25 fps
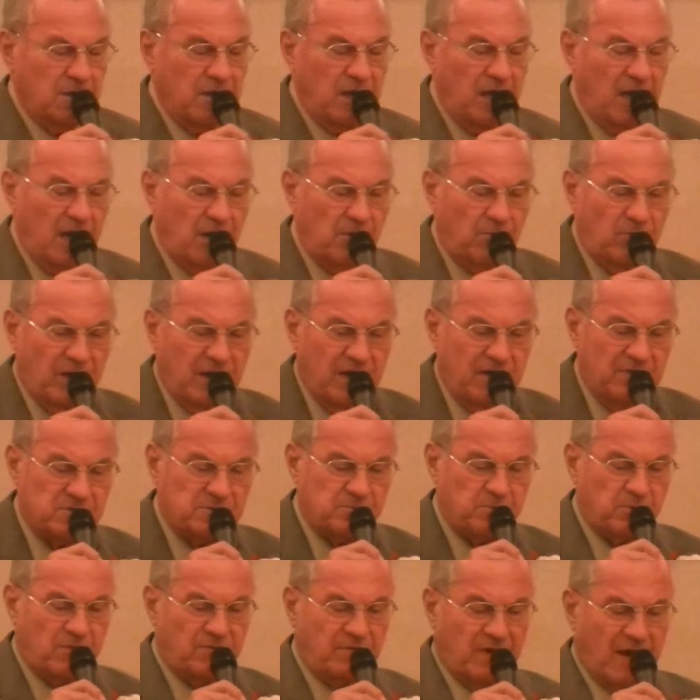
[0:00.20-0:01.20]
The
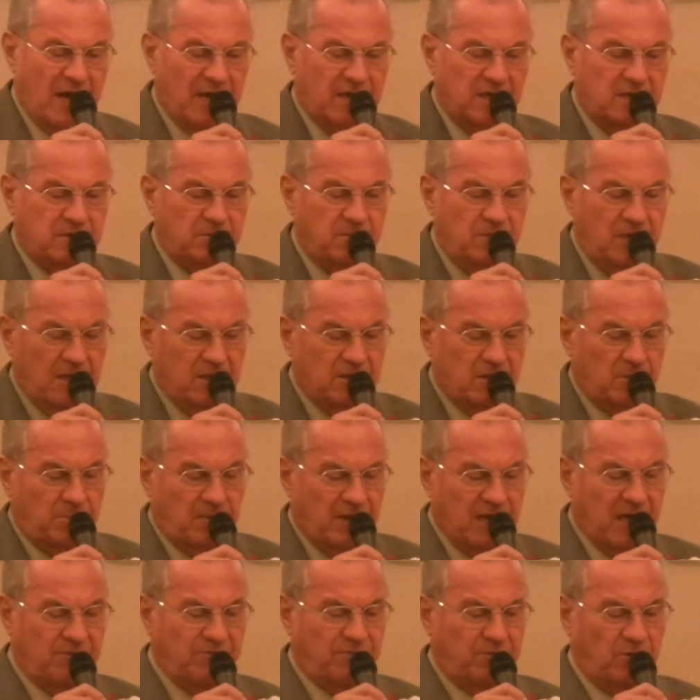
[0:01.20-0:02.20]
airwaves provided me the
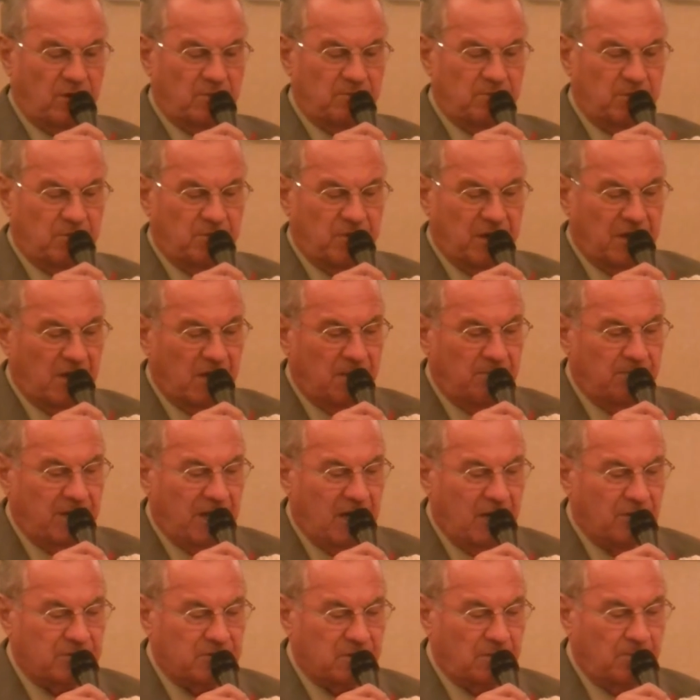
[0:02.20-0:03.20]
platform to bring
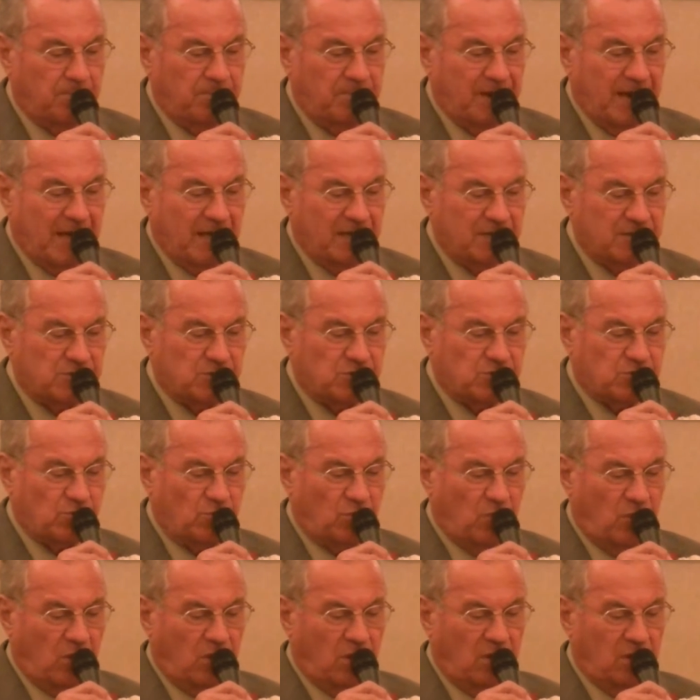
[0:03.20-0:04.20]
about a balance
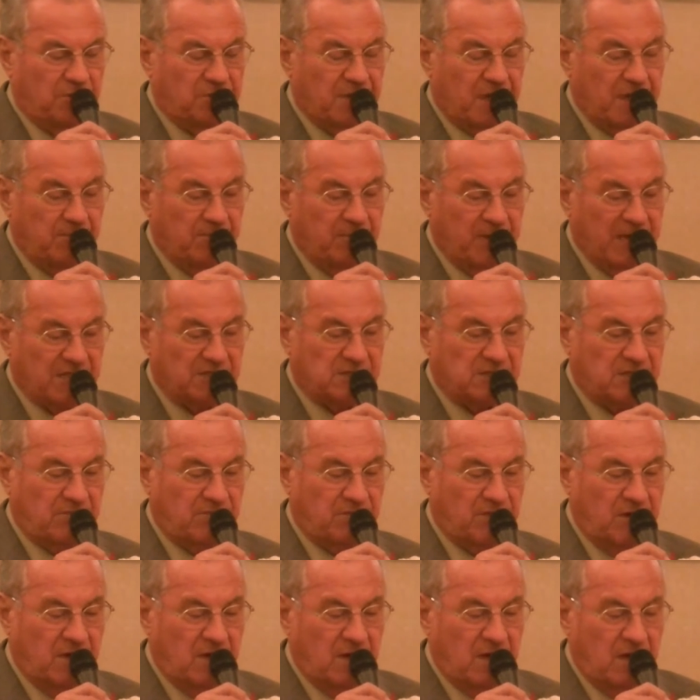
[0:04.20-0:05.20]
to all that
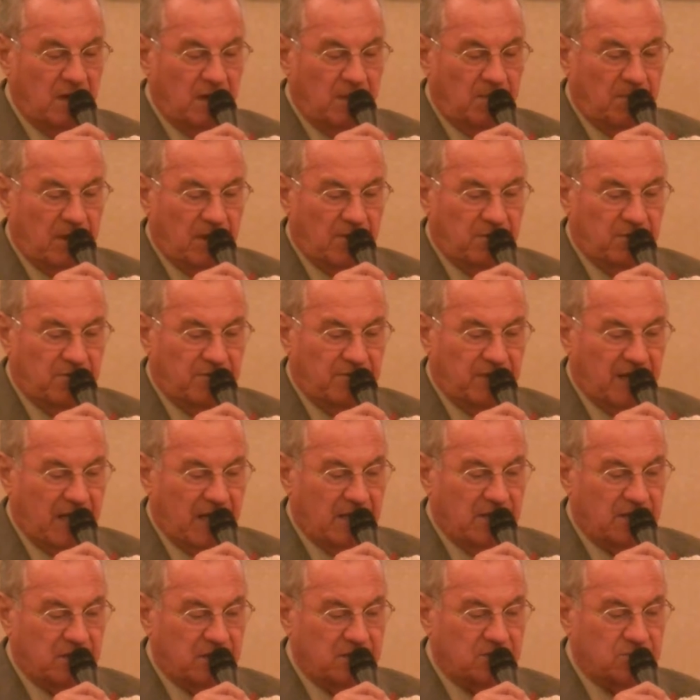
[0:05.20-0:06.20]
massive amount of
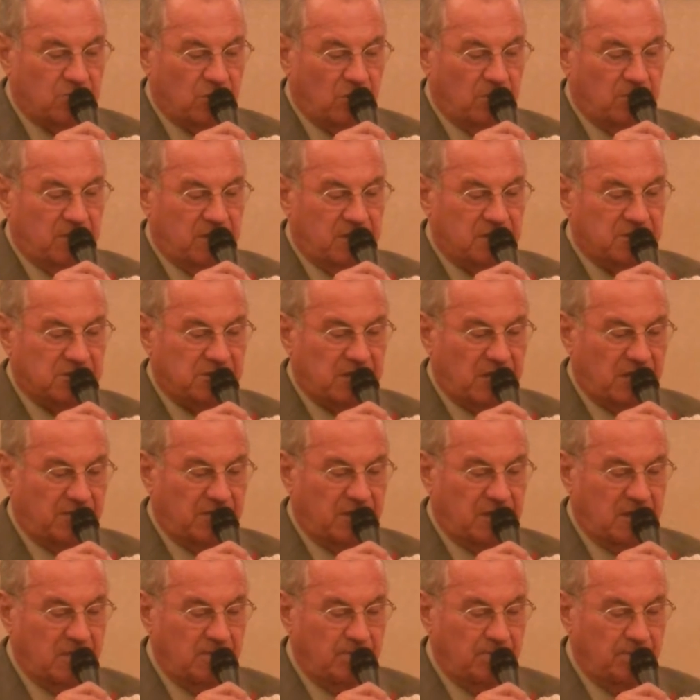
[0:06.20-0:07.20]
anti-German
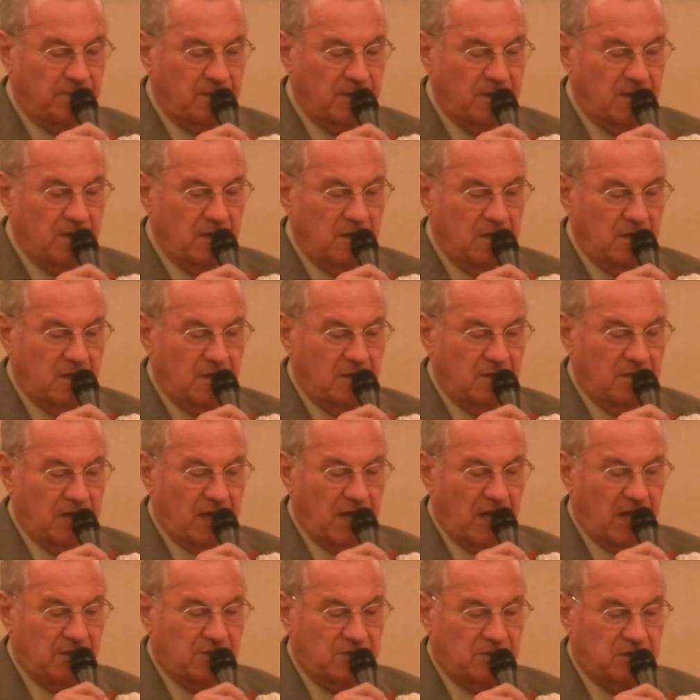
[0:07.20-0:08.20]
hysteria.
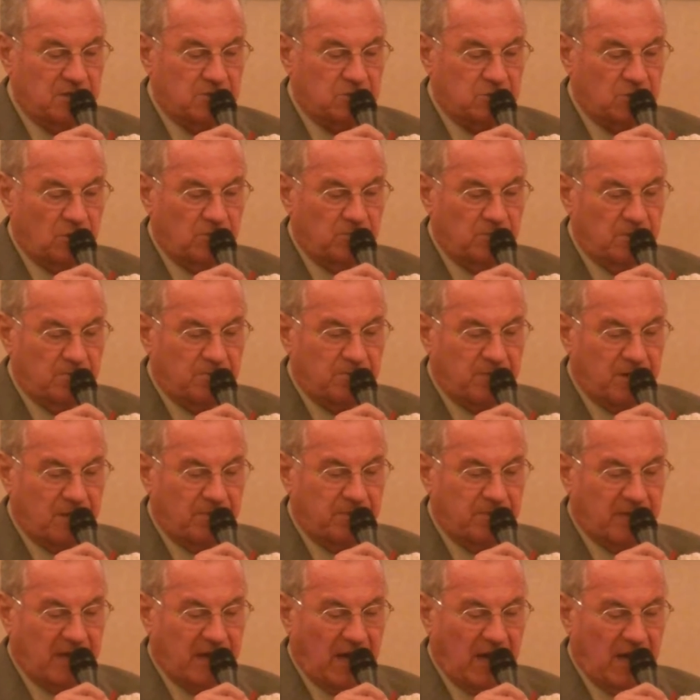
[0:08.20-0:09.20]
The anti-German
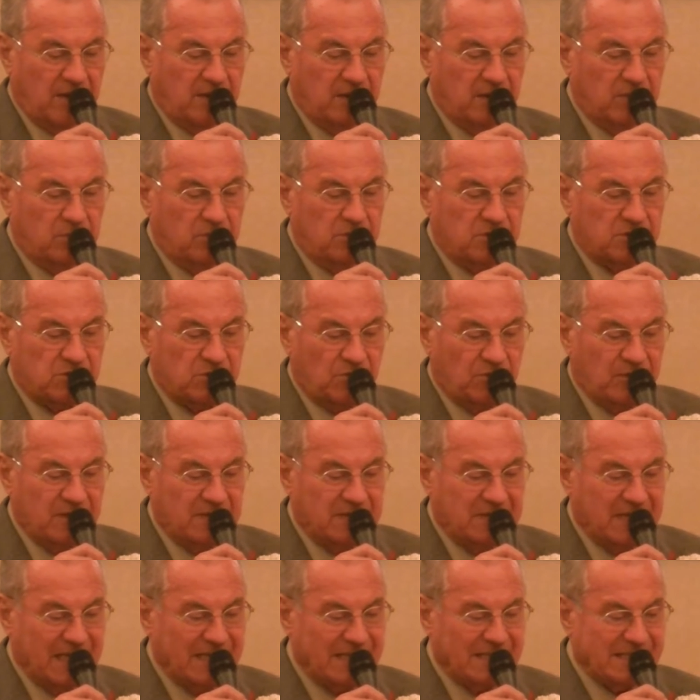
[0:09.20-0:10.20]
propaganda was so
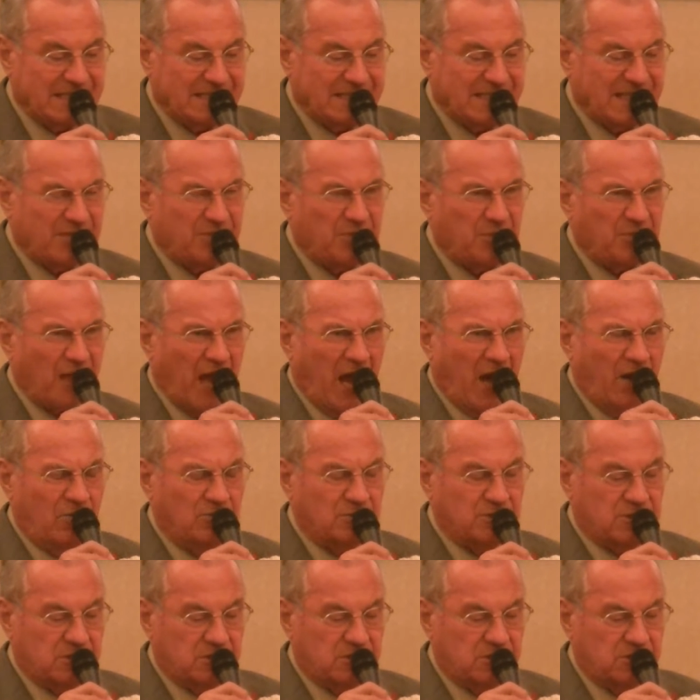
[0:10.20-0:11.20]
intense that
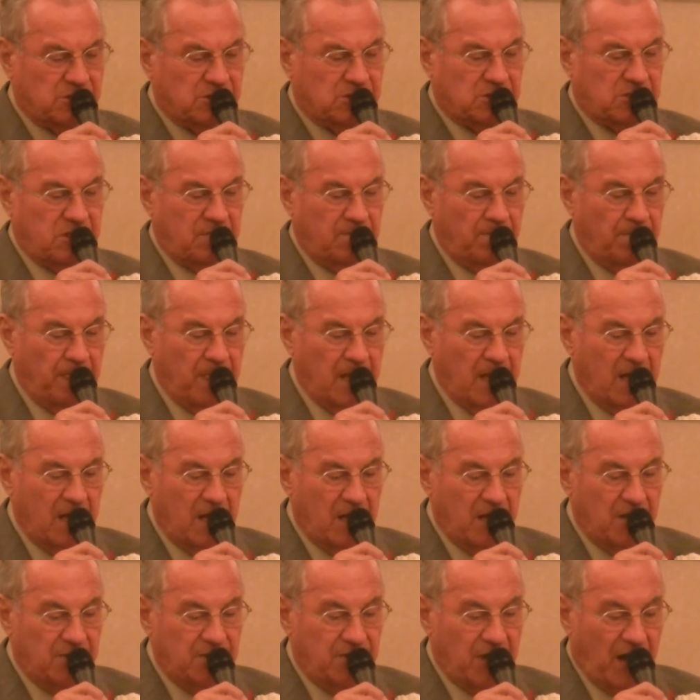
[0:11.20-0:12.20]

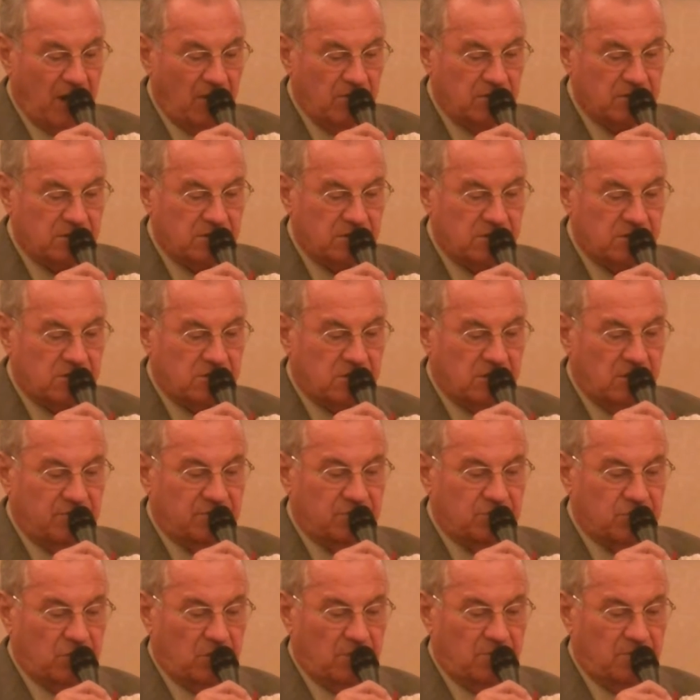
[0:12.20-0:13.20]
thousands
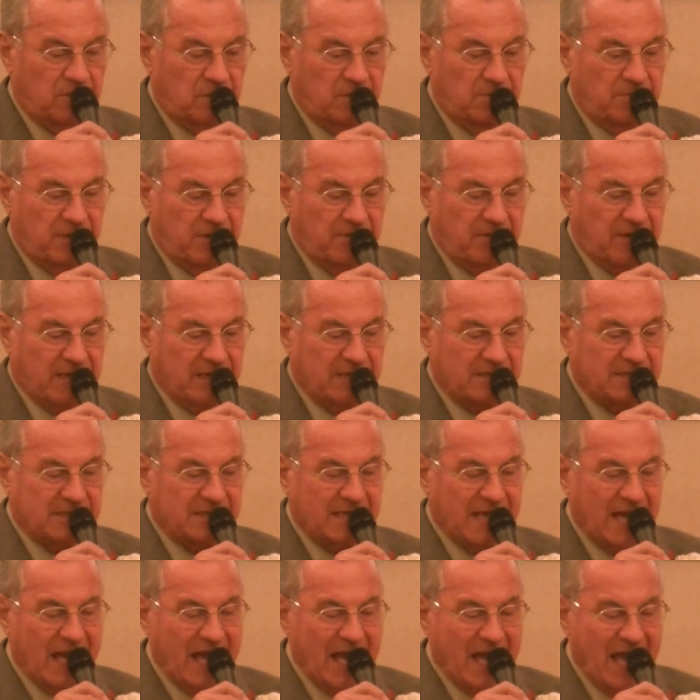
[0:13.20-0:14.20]
of German
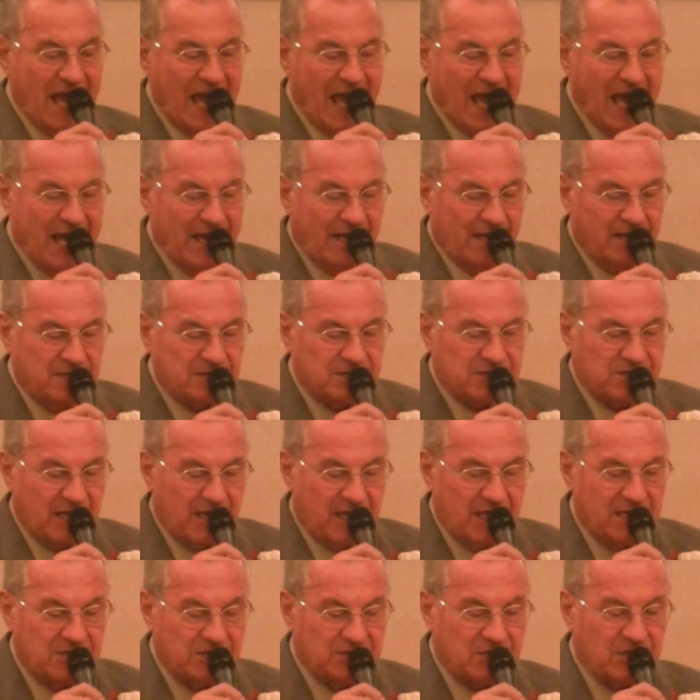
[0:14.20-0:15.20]
Americans
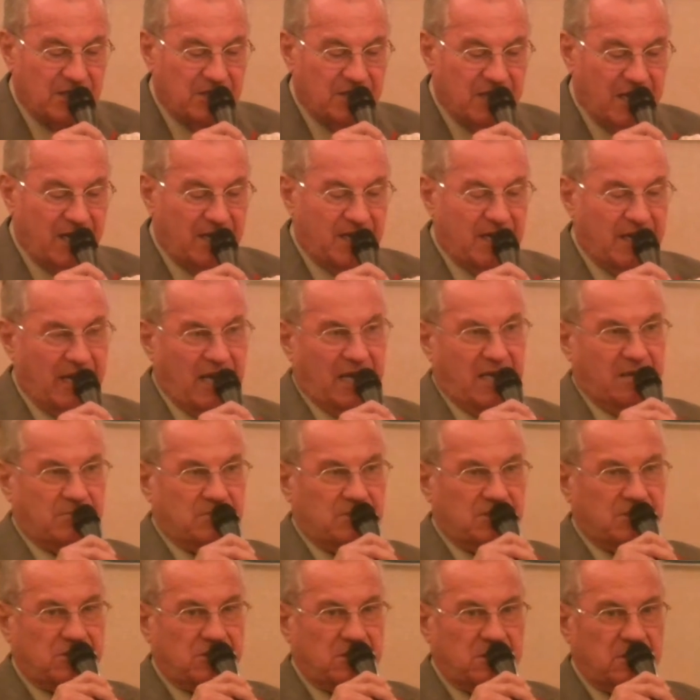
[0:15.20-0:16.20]
anglicized their
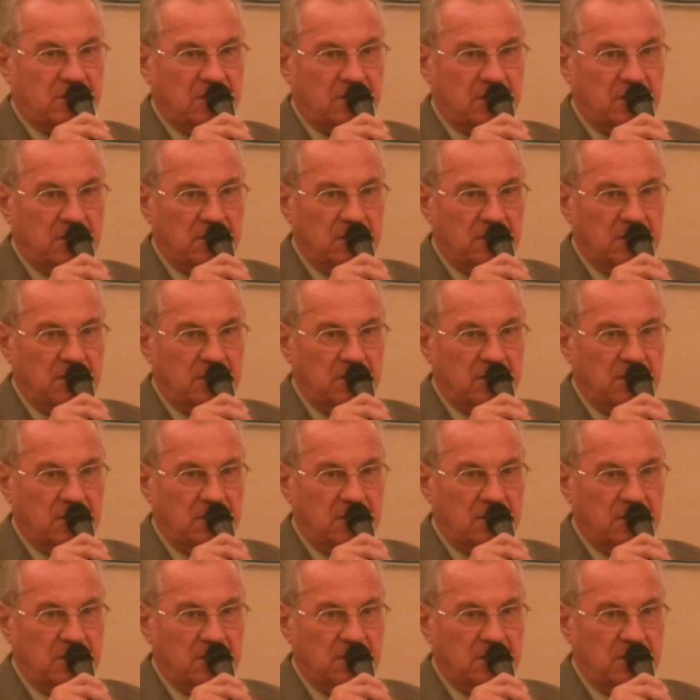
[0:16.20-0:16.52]
names.